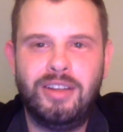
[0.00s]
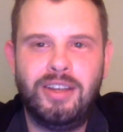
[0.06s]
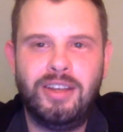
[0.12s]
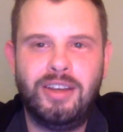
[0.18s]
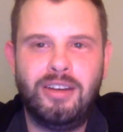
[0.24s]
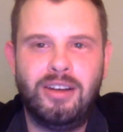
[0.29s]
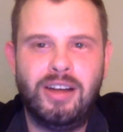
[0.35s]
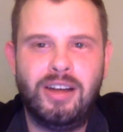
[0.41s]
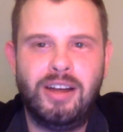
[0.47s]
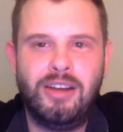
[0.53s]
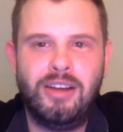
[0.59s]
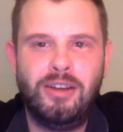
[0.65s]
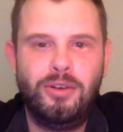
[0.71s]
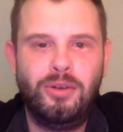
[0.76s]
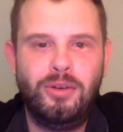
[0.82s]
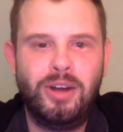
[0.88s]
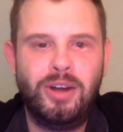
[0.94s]
you know, I
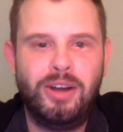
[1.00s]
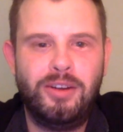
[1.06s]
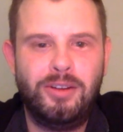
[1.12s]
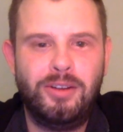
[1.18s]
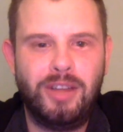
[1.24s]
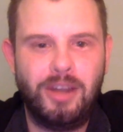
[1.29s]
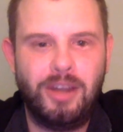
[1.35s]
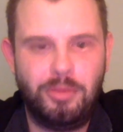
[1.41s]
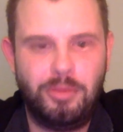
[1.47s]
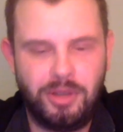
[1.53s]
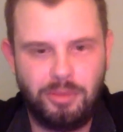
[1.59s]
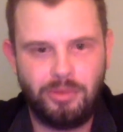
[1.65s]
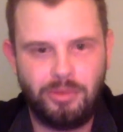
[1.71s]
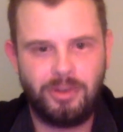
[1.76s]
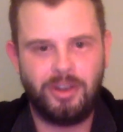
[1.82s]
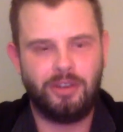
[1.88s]
know a lot of people, you know,